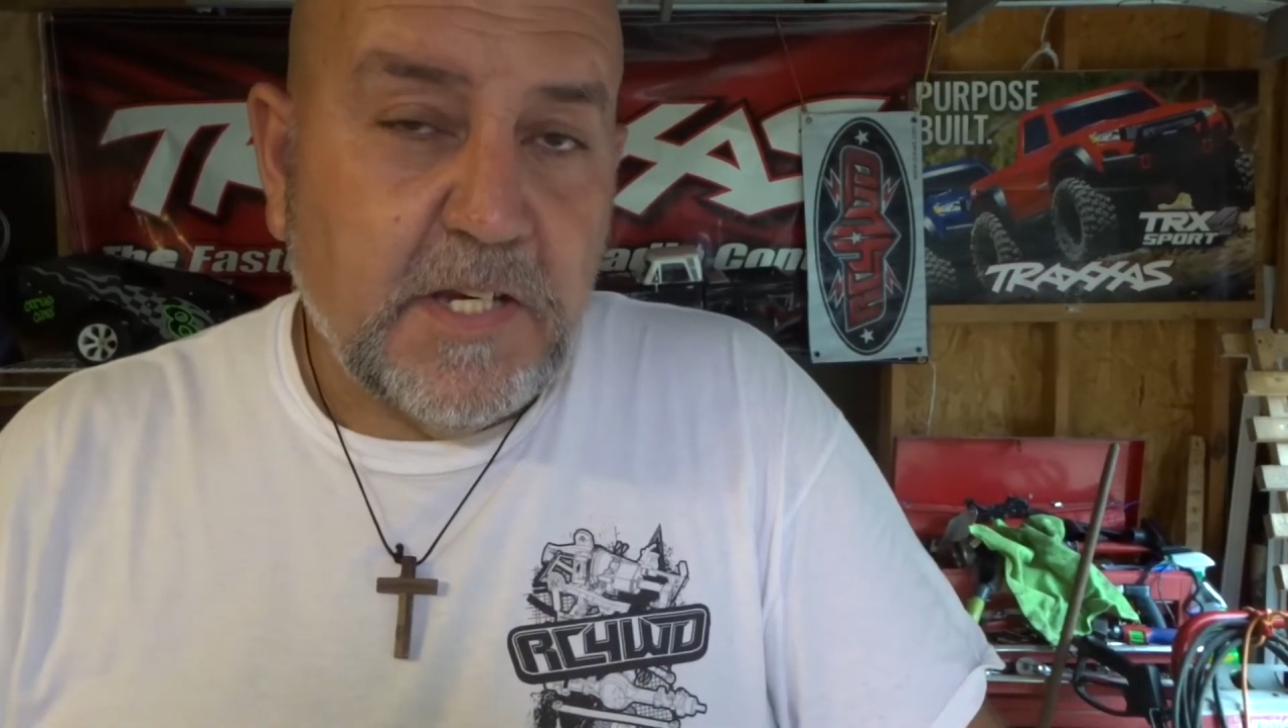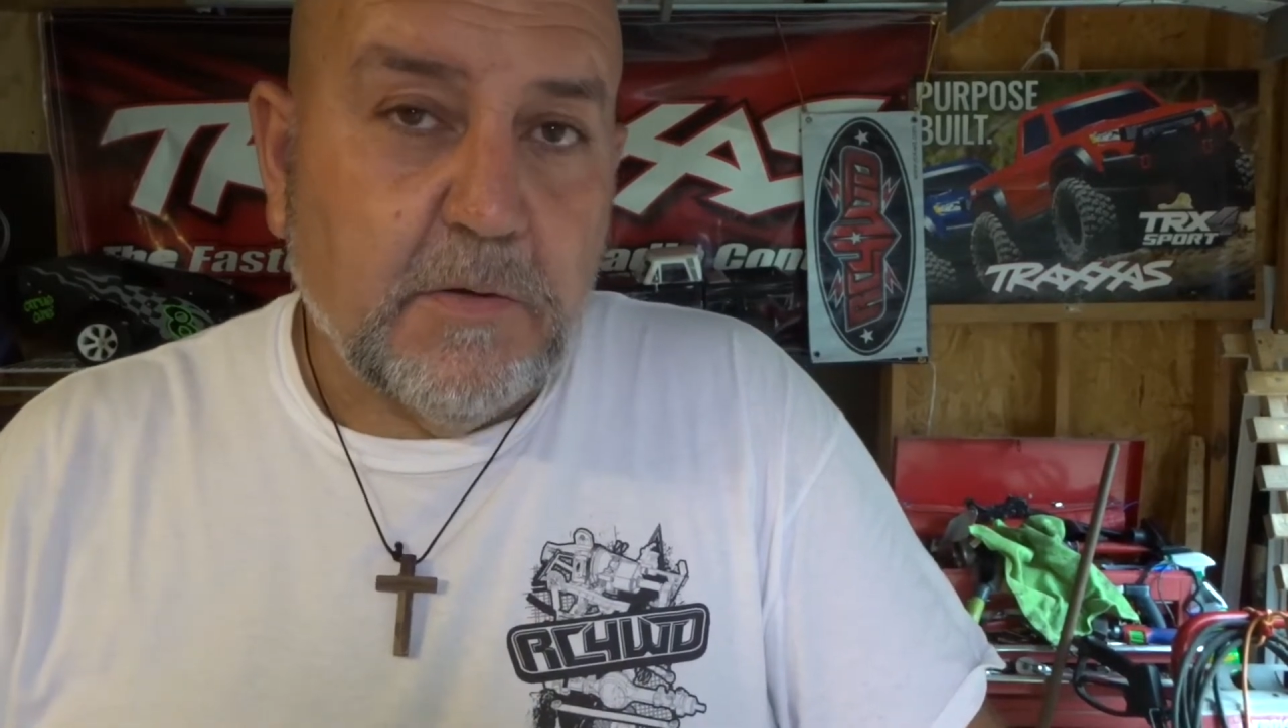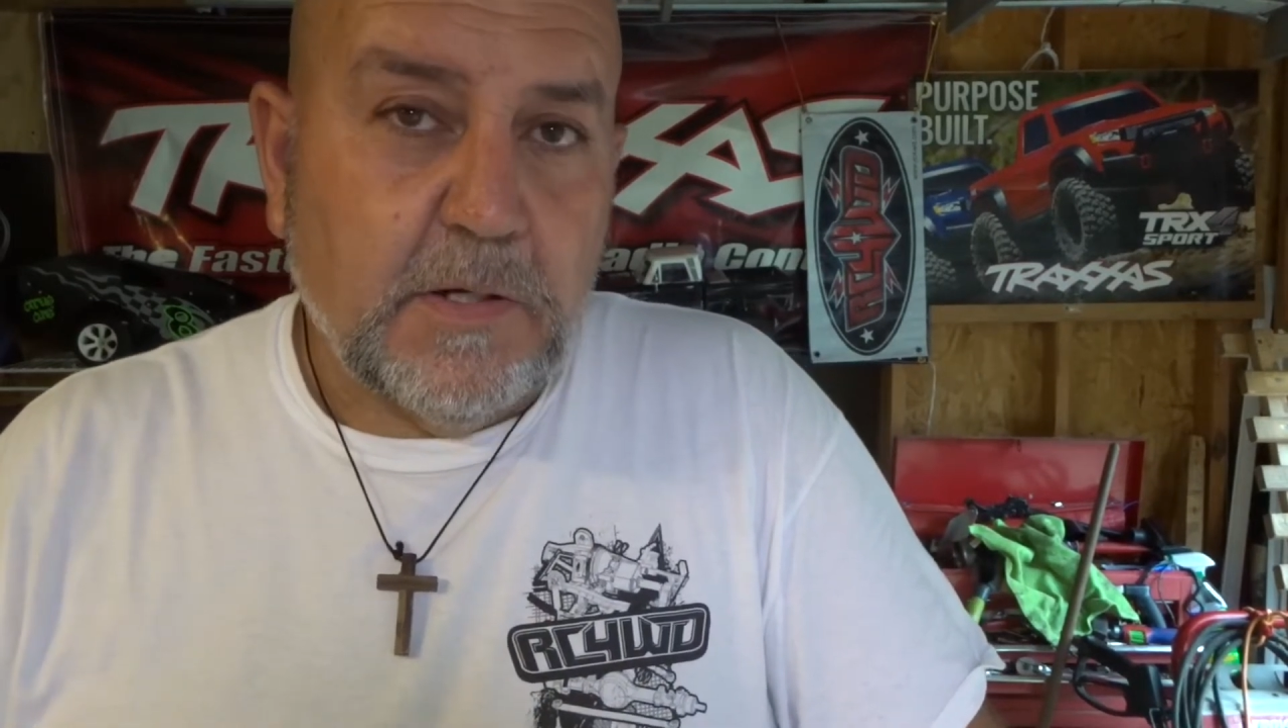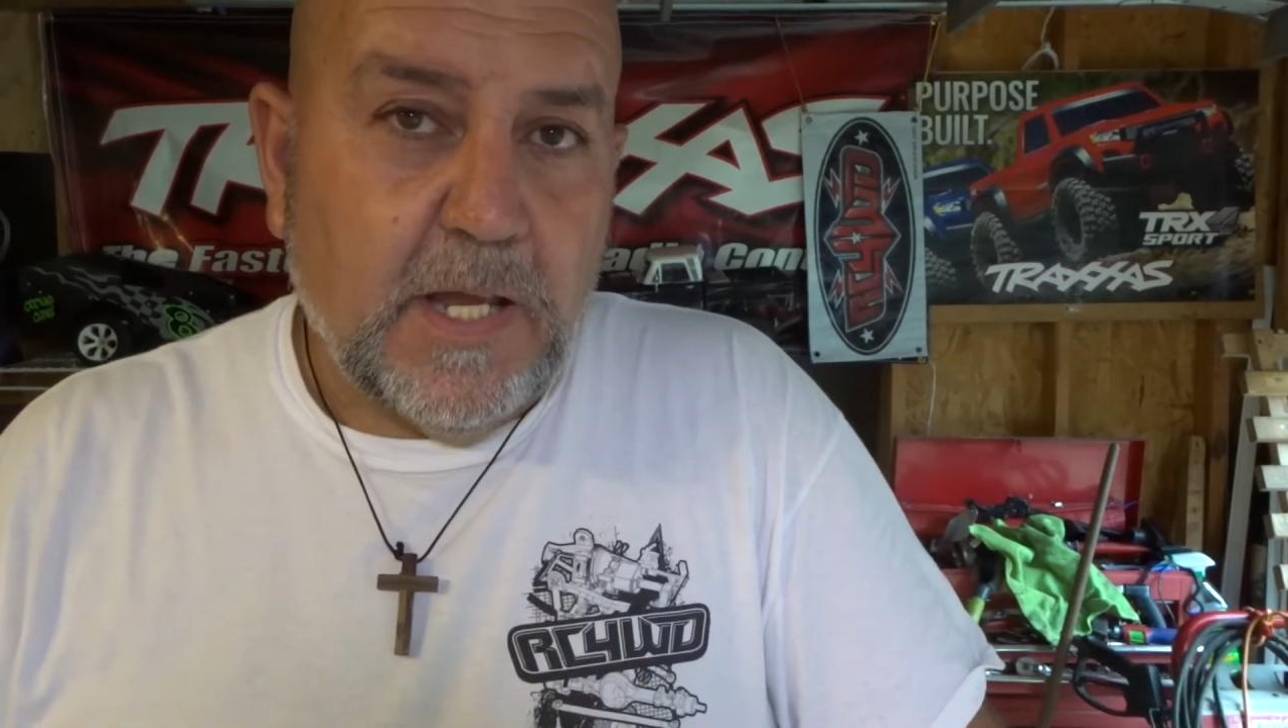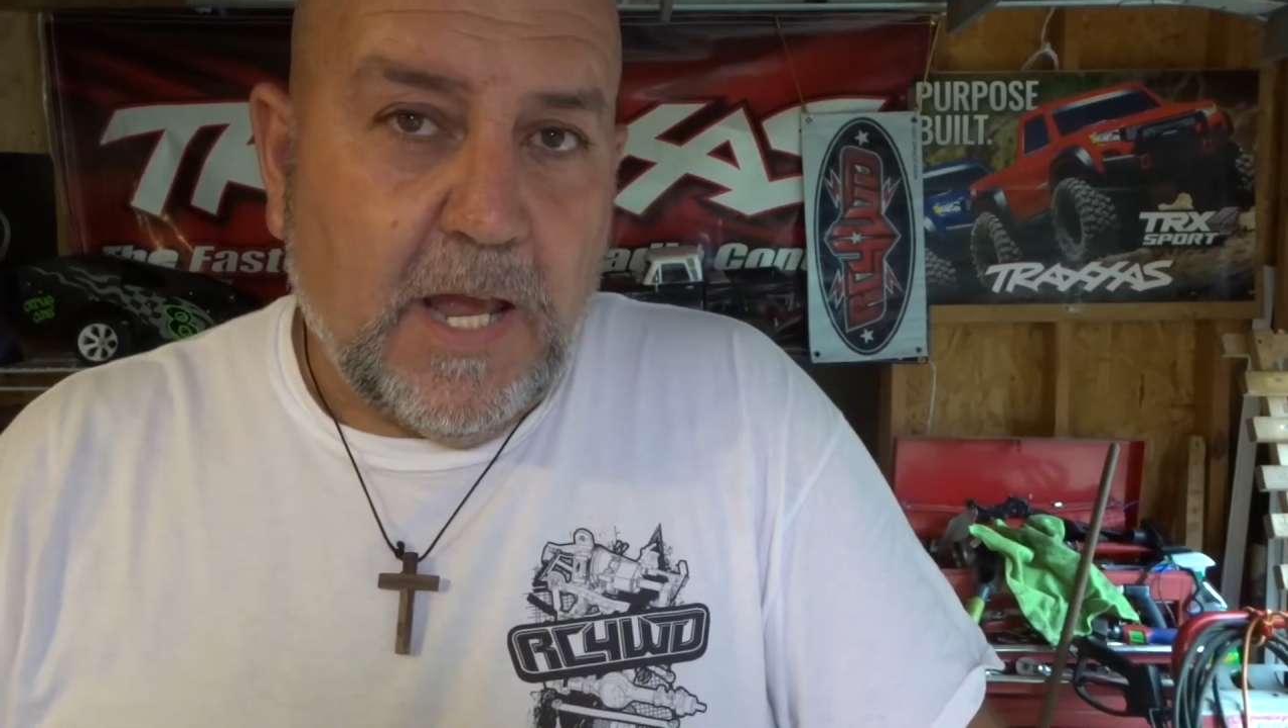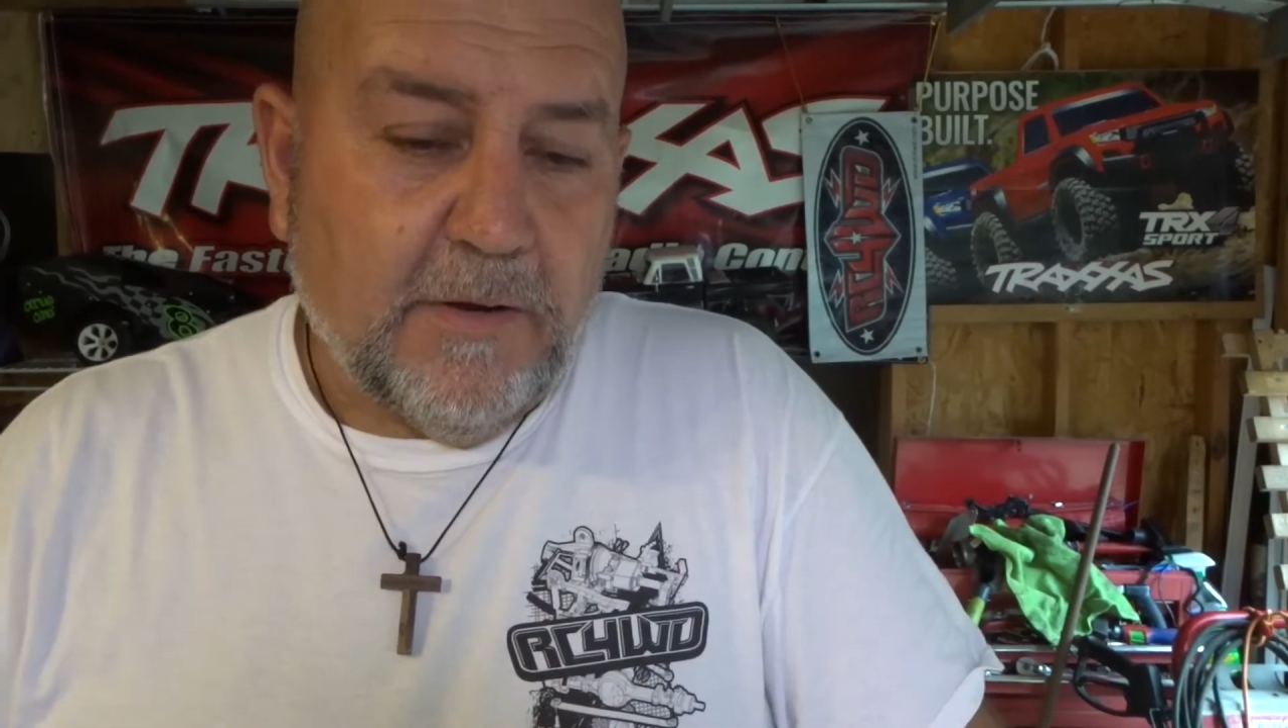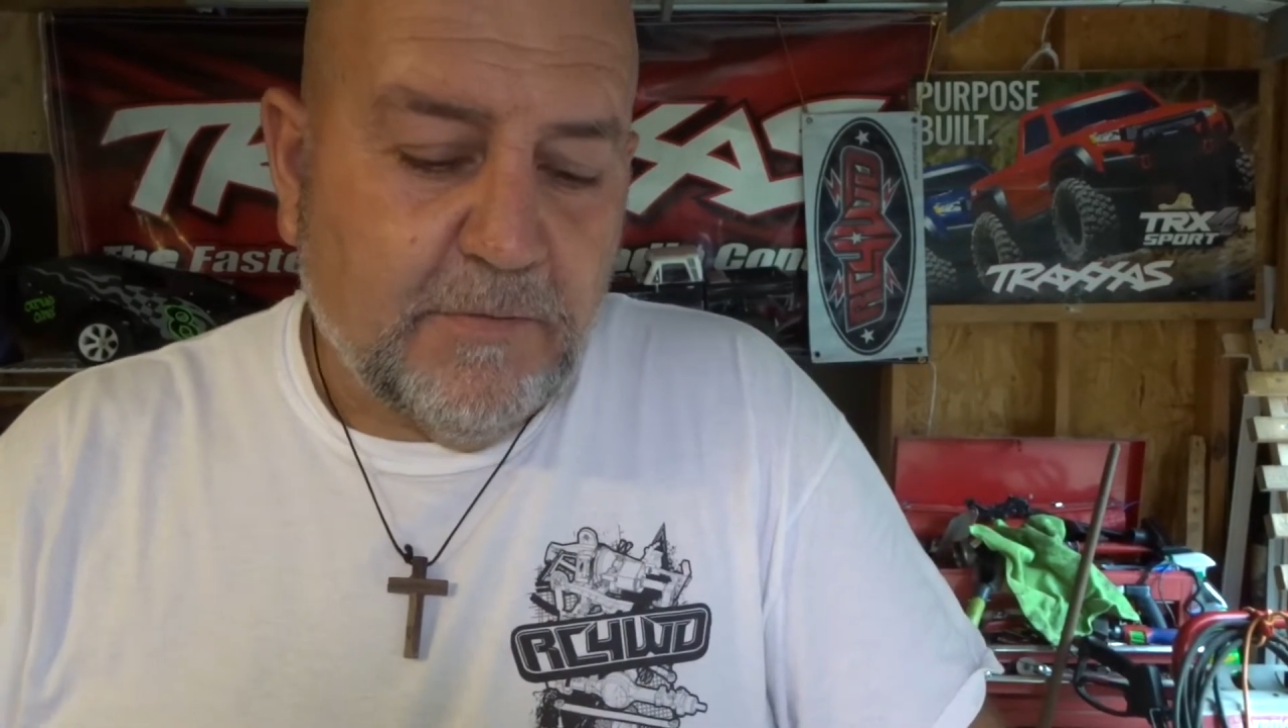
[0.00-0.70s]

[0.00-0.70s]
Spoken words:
I already have.